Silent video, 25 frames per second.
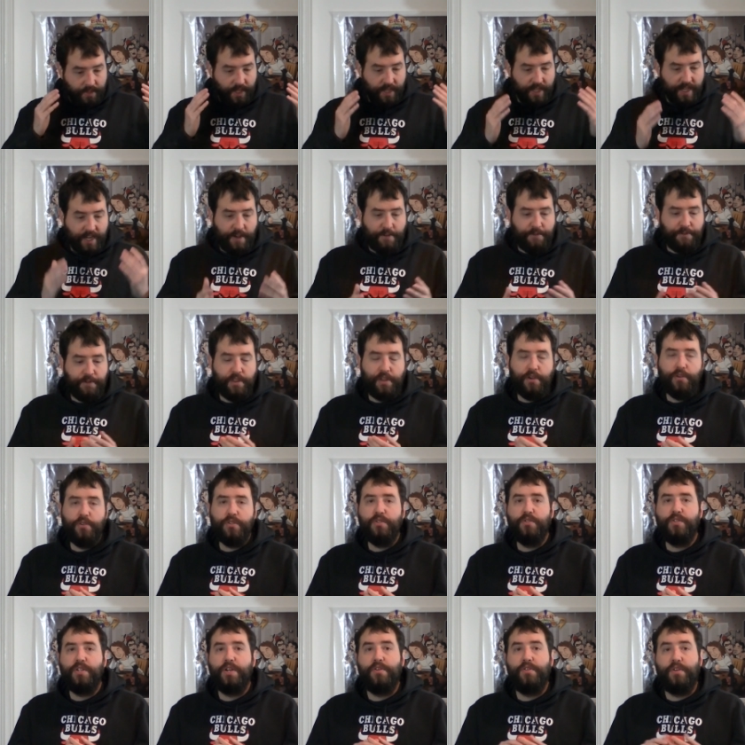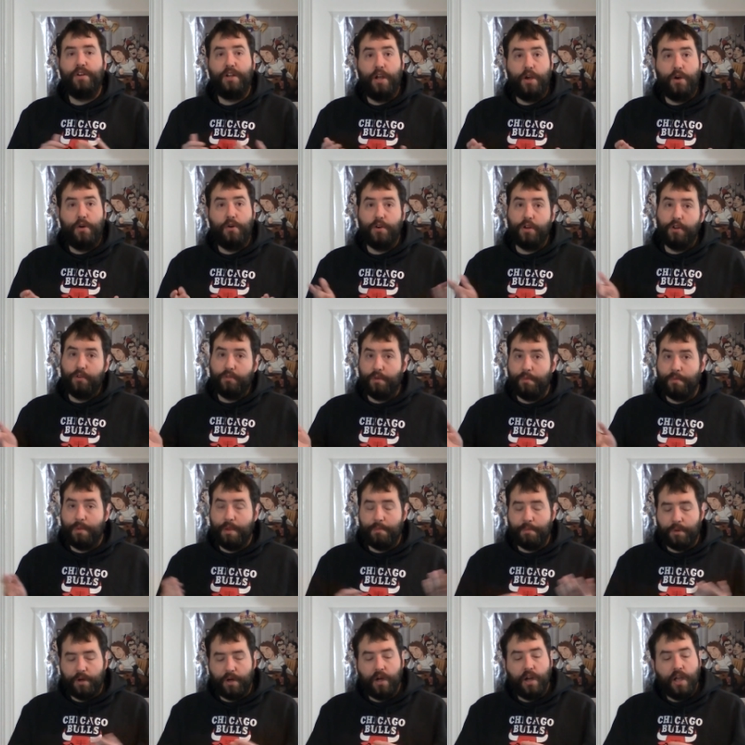Now, for those who don't know or don't
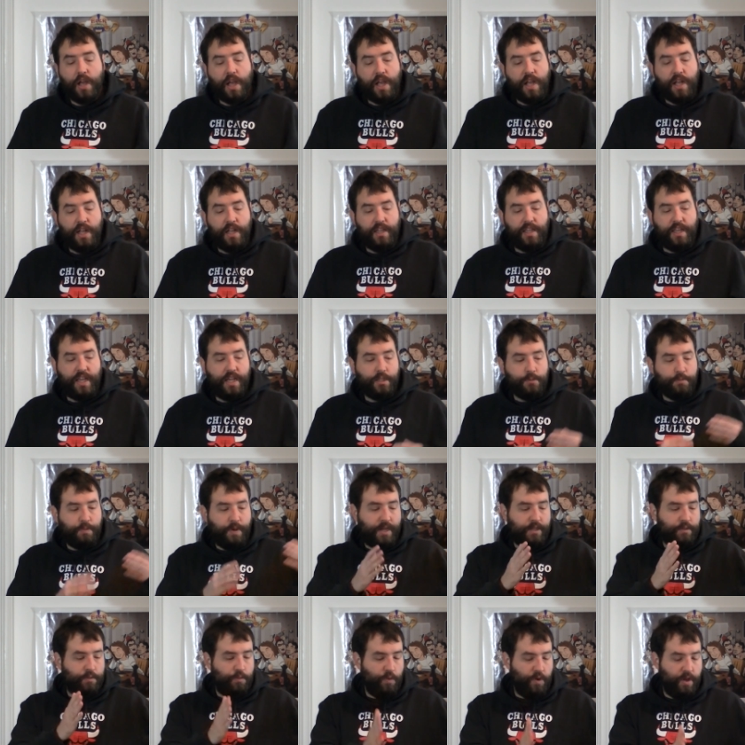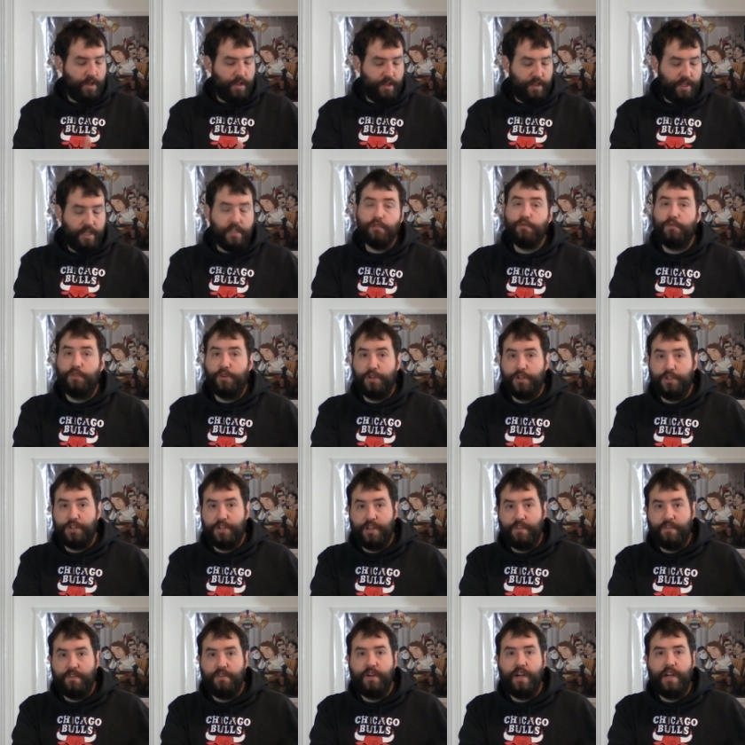remember, the Xbox One, this version
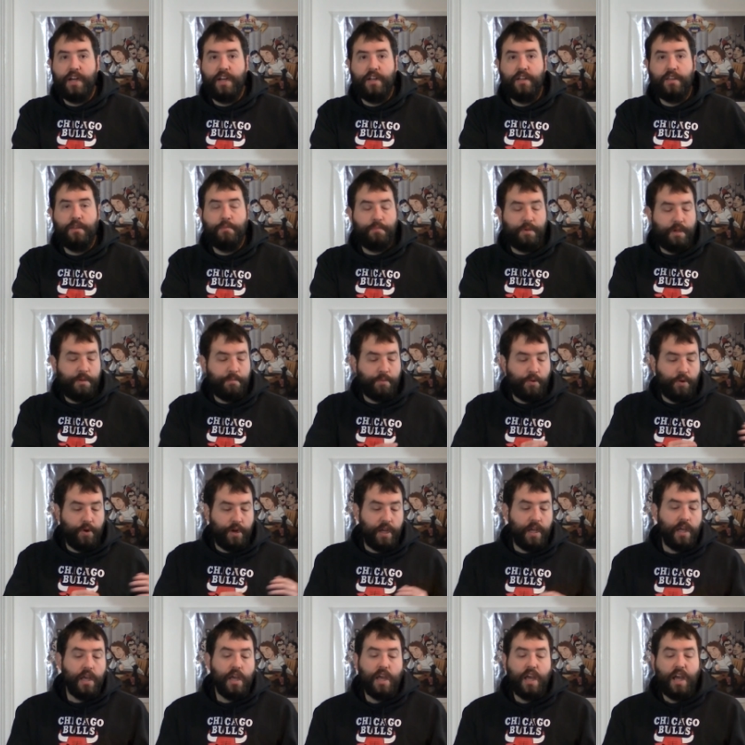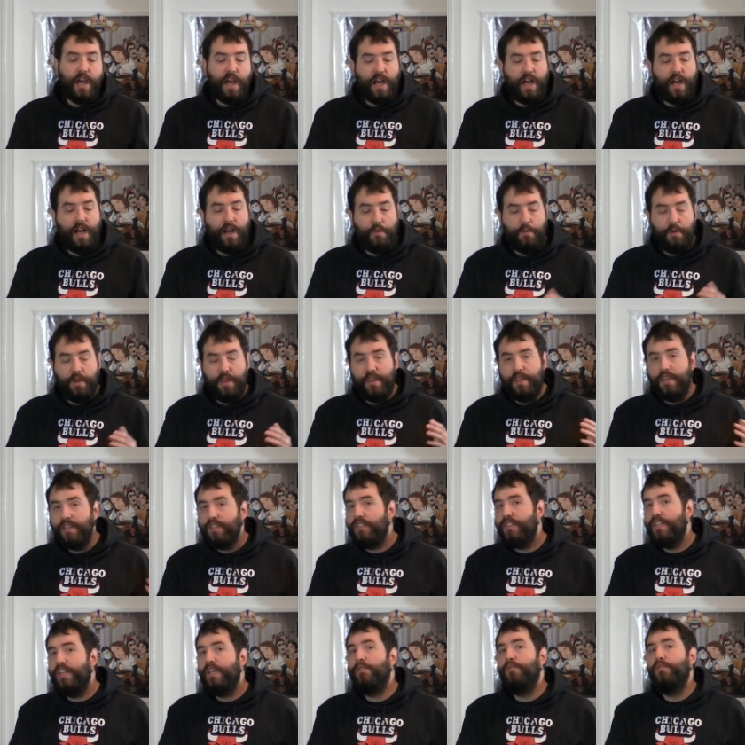of it right here, the big boy, when
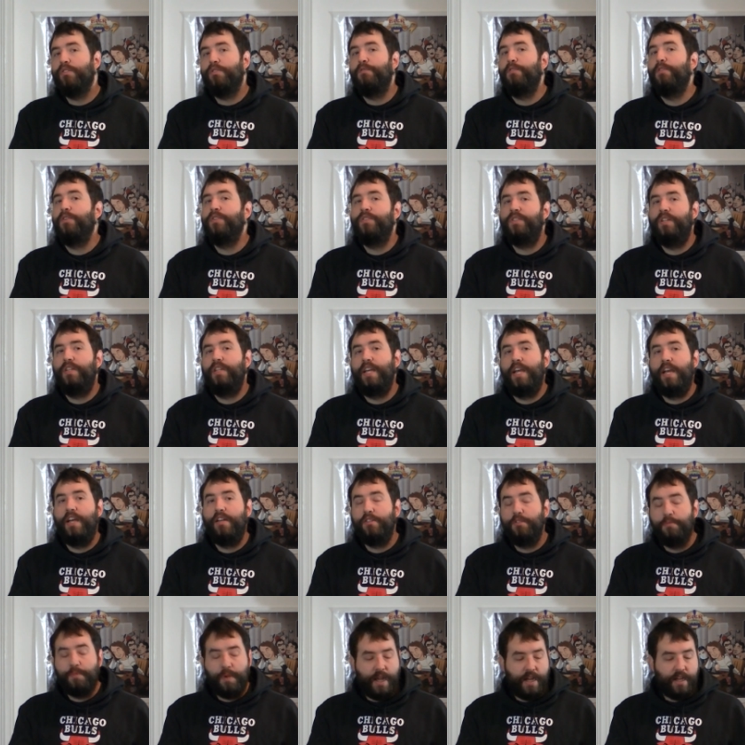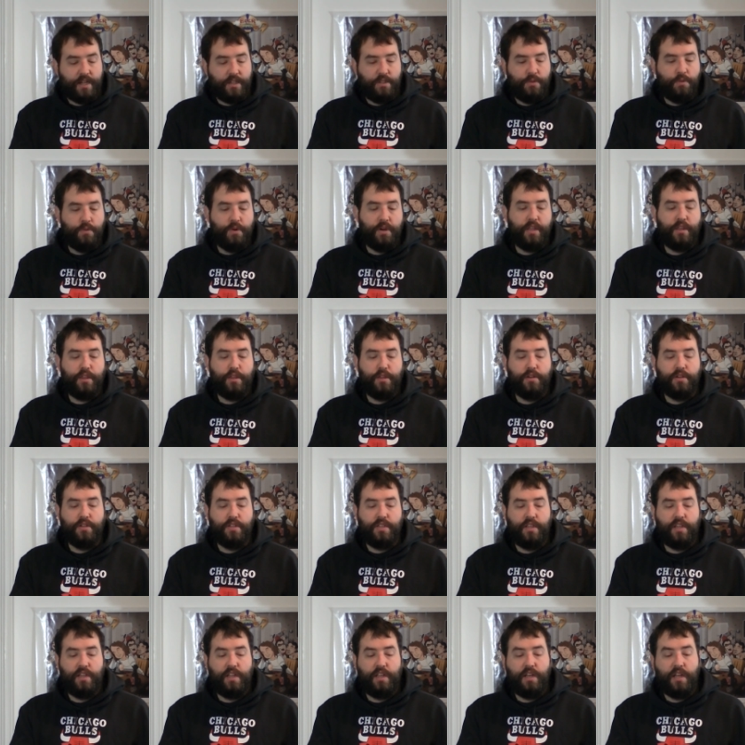this thing was first announced back in
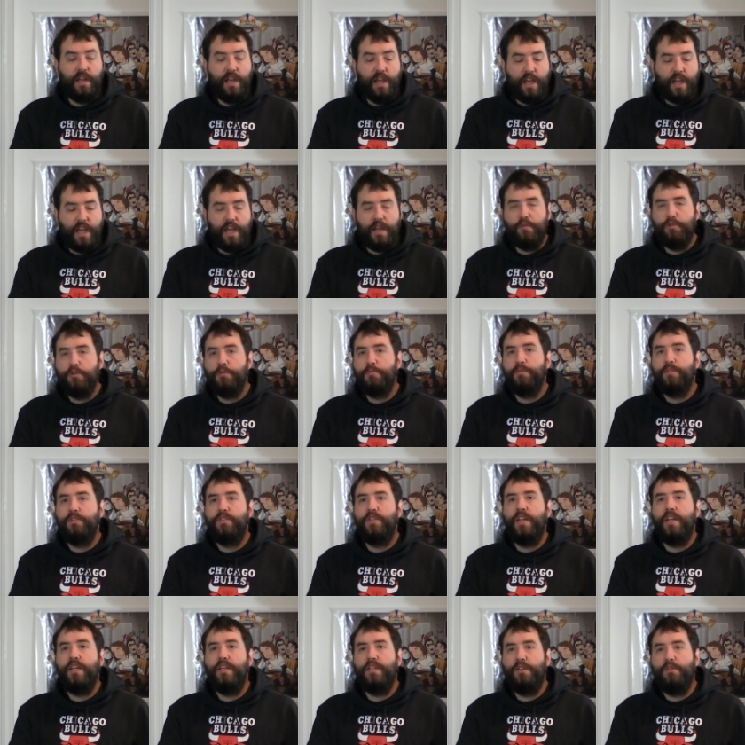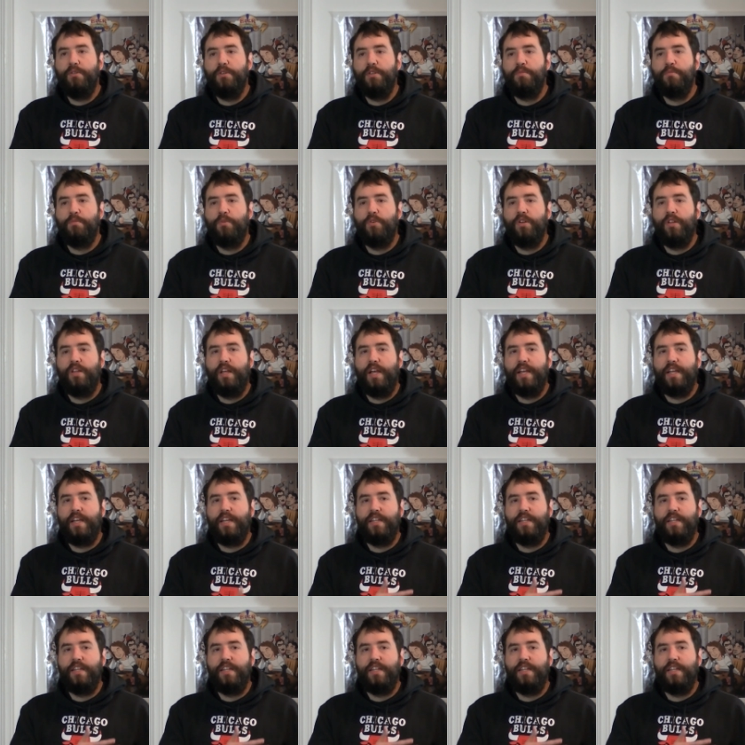2013, it was presented to us more like